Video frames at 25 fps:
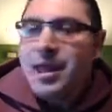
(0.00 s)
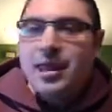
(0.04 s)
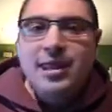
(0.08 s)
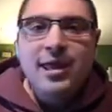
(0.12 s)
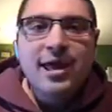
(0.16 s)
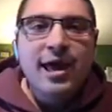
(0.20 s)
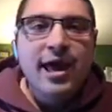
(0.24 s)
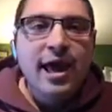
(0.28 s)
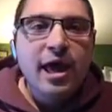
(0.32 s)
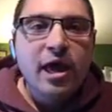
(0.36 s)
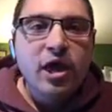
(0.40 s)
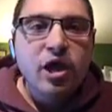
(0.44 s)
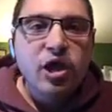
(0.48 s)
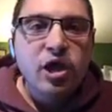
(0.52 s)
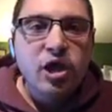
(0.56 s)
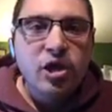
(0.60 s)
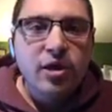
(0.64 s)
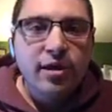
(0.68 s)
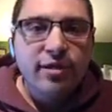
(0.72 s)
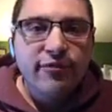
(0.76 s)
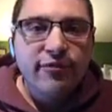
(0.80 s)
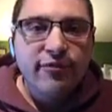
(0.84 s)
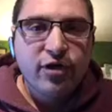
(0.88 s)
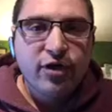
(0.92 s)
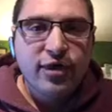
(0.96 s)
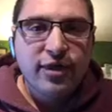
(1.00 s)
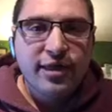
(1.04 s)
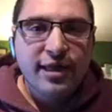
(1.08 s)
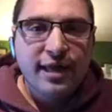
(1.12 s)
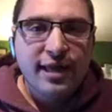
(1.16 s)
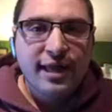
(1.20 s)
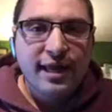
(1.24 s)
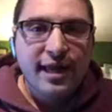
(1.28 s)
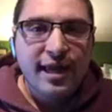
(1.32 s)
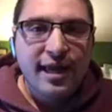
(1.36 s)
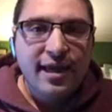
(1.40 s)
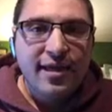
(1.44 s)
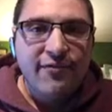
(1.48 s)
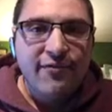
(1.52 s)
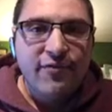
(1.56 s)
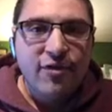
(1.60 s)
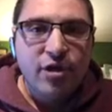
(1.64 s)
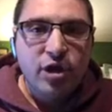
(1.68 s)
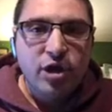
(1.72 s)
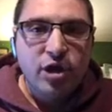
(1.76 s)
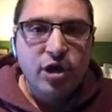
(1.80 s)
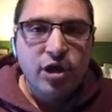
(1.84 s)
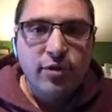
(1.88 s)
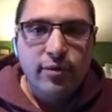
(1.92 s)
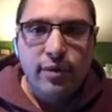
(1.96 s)
The University of
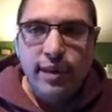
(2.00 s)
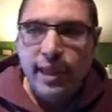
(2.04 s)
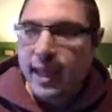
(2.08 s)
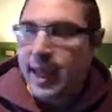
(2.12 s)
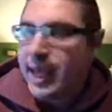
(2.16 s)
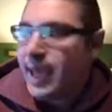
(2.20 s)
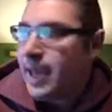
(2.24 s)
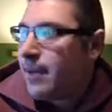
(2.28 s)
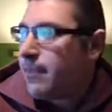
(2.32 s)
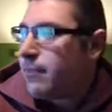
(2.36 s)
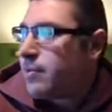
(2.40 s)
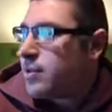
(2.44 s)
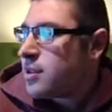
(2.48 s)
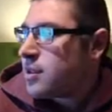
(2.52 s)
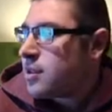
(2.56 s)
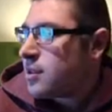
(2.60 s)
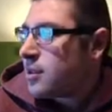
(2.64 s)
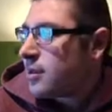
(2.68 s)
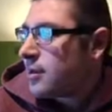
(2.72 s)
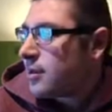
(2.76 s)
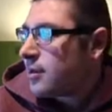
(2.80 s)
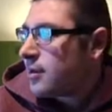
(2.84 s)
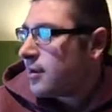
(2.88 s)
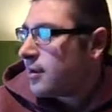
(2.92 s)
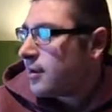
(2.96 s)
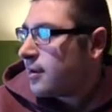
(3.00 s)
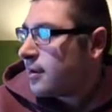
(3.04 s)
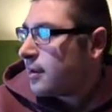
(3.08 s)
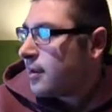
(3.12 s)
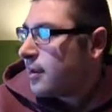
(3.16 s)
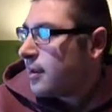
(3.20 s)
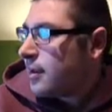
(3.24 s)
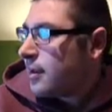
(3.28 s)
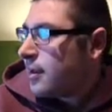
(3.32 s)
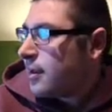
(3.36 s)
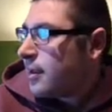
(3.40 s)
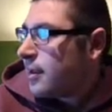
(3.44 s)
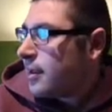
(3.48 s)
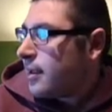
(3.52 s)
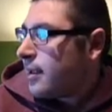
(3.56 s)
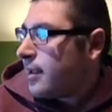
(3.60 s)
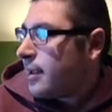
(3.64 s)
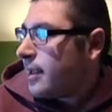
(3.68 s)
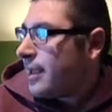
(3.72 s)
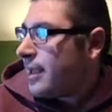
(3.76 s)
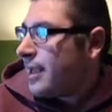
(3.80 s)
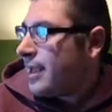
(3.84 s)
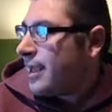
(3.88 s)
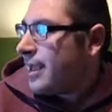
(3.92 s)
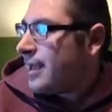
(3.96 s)
New Hampshire
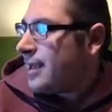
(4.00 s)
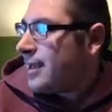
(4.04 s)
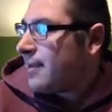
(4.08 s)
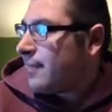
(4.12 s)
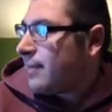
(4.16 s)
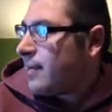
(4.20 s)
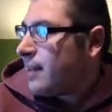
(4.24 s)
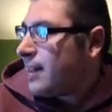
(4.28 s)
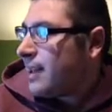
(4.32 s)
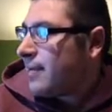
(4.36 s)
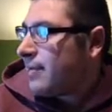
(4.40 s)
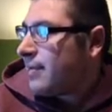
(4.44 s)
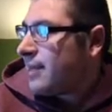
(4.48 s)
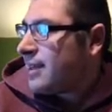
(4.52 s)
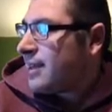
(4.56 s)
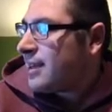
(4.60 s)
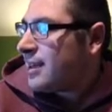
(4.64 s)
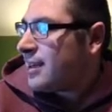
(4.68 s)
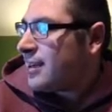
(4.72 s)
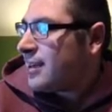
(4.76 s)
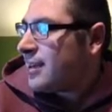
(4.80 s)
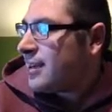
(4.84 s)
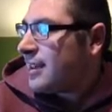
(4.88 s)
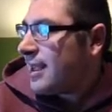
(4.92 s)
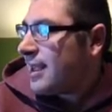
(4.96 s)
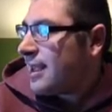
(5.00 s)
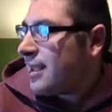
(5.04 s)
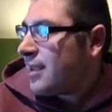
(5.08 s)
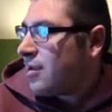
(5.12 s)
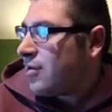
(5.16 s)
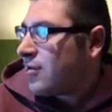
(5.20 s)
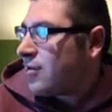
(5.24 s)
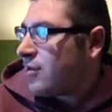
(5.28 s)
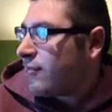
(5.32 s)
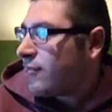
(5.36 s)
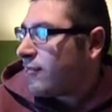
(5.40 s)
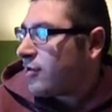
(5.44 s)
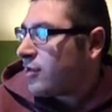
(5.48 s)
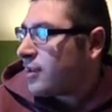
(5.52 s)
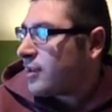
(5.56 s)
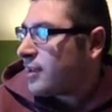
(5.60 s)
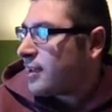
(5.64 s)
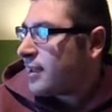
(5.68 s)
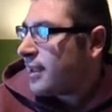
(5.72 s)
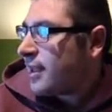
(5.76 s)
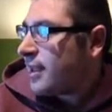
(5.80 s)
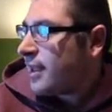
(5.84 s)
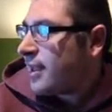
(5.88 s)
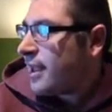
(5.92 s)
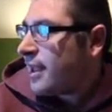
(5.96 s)
and Plymouth State
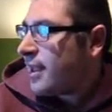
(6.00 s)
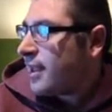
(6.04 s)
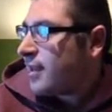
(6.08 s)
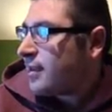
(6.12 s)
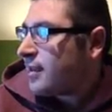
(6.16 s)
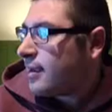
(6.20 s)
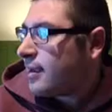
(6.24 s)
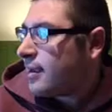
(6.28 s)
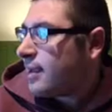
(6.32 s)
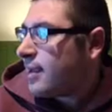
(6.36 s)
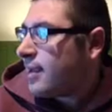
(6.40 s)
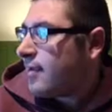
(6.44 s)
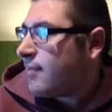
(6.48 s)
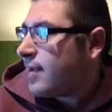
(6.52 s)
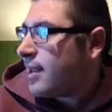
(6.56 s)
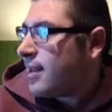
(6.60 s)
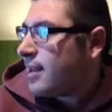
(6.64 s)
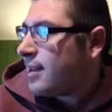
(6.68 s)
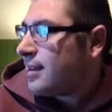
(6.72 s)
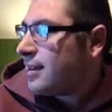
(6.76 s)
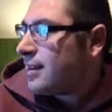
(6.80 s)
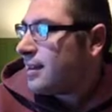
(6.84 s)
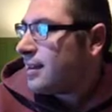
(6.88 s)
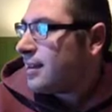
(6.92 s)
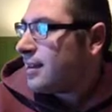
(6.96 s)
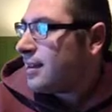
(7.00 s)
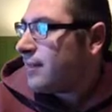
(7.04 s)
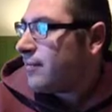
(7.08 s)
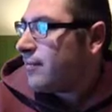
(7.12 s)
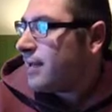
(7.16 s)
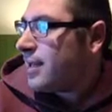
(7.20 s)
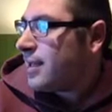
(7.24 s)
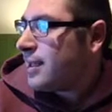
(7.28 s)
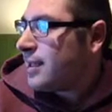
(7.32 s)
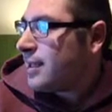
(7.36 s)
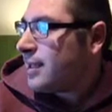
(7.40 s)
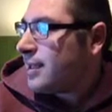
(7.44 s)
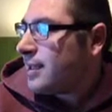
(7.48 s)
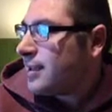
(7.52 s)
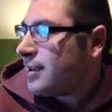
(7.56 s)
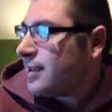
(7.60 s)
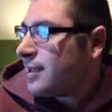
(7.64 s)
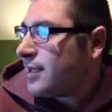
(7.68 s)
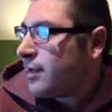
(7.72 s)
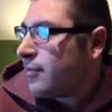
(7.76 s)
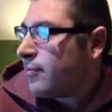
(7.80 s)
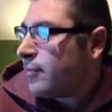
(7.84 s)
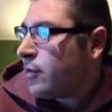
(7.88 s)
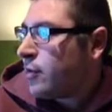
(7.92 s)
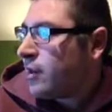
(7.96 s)
University held commencement
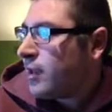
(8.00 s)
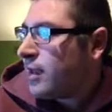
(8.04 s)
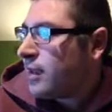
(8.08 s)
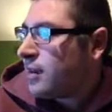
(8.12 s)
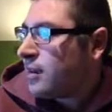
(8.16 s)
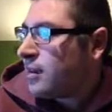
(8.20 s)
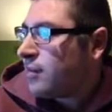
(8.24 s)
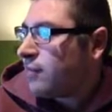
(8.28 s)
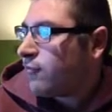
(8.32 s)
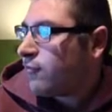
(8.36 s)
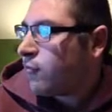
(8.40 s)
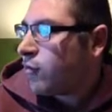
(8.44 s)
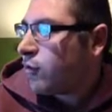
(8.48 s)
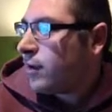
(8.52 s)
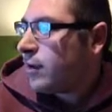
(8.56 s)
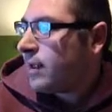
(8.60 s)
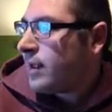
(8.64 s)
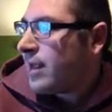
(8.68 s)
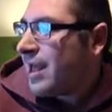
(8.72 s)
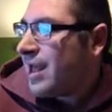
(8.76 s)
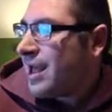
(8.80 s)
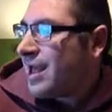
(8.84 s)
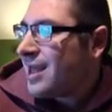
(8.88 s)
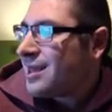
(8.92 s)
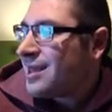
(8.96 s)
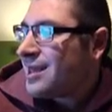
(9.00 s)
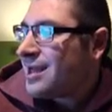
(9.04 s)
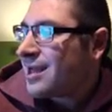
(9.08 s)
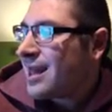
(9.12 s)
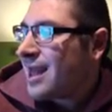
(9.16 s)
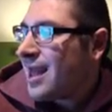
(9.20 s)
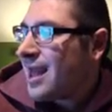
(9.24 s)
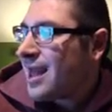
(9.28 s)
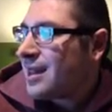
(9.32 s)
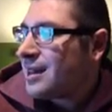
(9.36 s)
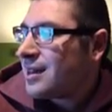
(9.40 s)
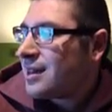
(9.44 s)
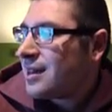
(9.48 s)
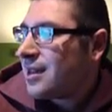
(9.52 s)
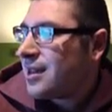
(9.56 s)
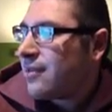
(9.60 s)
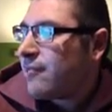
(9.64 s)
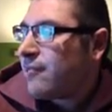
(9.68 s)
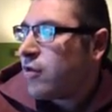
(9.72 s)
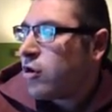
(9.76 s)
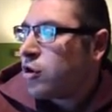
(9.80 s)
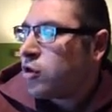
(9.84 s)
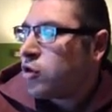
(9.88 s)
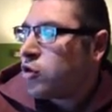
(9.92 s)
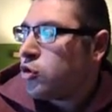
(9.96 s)
ceremonies for the class
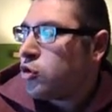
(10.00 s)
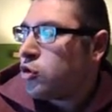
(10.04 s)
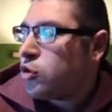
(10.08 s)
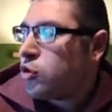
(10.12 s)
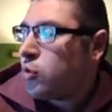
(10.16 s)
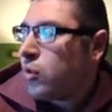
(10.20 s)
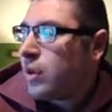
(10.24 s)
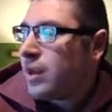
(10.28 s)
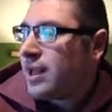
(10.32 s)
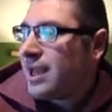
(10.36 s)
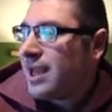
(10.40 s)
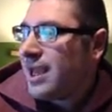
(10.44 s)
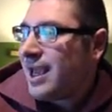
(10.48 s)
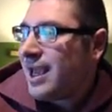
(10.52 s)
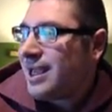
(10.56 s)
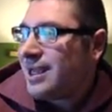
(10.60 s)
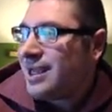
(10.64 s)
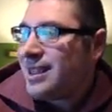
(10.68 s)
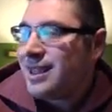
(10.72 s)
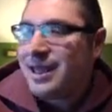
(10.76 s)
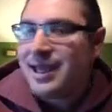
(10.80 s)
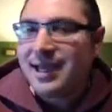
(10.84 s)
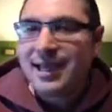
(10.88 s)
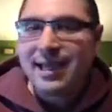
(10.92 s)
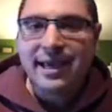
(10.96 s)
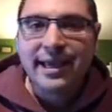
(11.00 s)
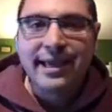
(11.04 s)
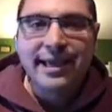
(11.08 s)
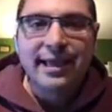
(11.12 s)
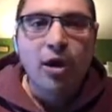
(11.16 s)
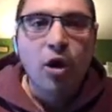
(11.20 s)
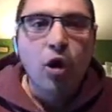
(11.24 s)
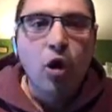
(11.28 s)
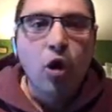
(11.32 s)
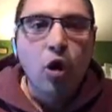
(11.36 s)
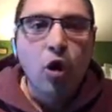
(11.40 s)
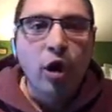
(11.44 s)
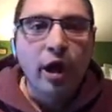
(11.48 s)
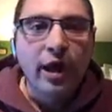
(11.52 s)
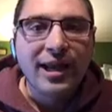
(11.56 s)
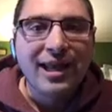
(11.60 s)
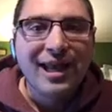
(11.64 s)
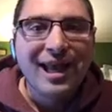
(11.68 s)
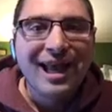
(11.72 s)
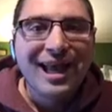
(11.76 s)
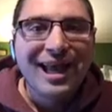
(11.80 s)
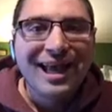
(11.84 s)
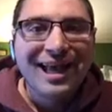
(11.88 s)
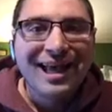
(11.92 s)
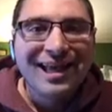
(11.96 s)
of 2018 on
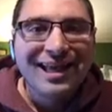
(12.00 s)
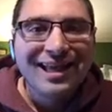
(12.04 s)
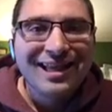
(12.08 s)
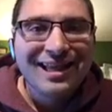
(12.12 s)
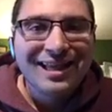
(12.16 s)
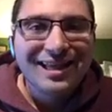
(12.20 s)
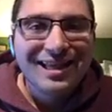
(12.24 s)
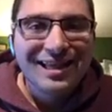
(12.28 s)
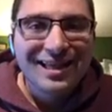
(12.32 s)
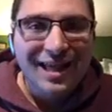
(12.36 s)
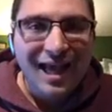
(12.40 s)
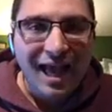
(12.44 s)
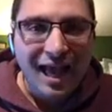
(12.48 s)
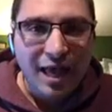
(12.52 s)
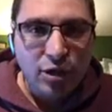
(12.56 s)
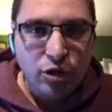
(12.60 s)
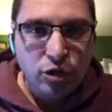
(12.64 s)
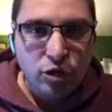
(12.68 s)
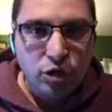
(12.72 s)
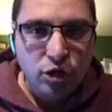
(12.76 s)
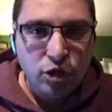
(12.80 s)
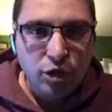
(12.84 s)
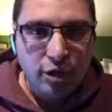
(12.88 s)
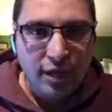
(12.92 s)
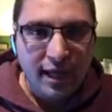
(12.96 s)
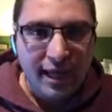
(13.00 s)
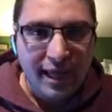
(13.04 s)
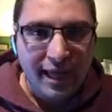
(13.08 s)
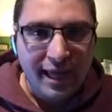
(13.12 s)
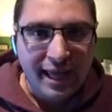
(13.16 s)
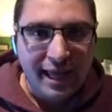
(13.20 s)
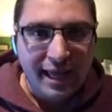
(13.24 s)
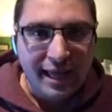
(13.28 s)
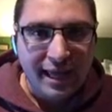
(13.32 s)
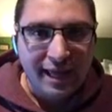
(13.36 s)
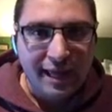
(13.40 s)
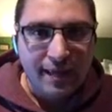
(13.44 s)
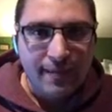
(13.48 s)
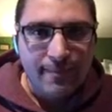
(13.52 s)
Saturday.